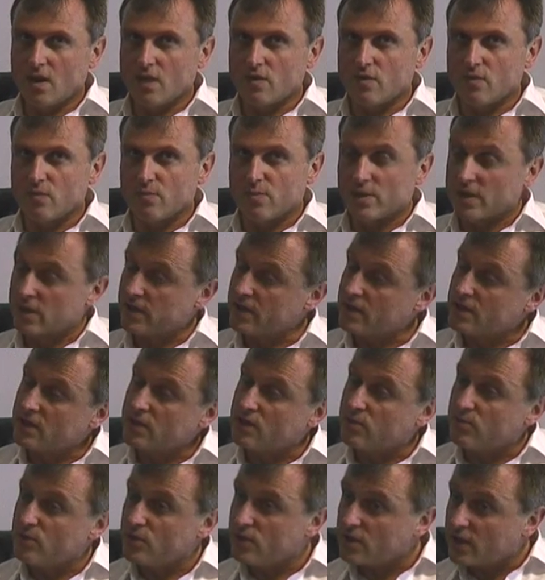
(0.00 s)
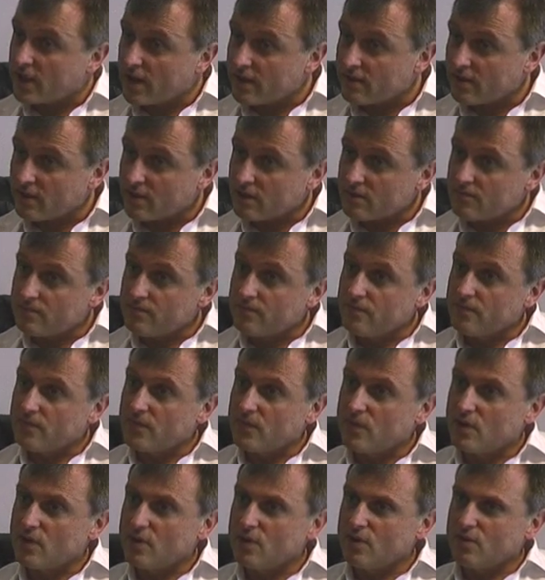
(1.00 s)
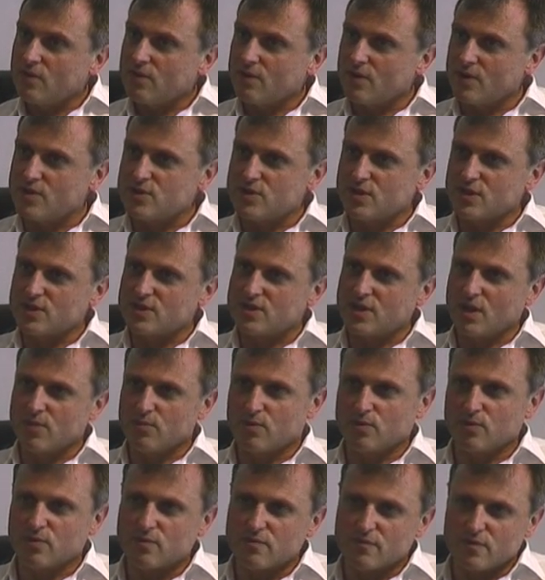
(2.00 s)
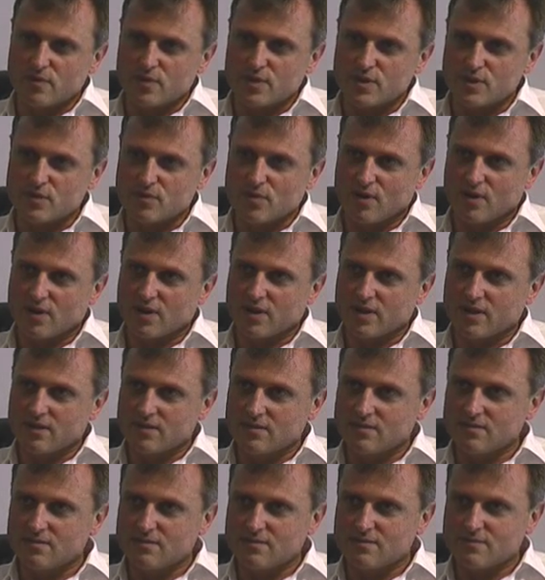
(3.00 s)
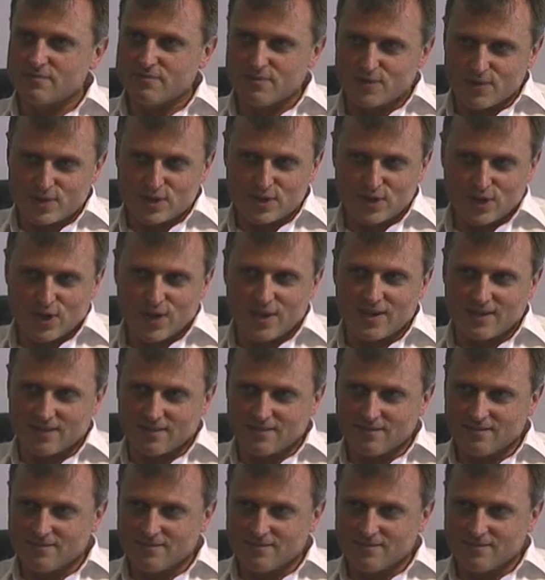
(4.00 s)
The ability to communicate that, those things come through very strongly, very exciting.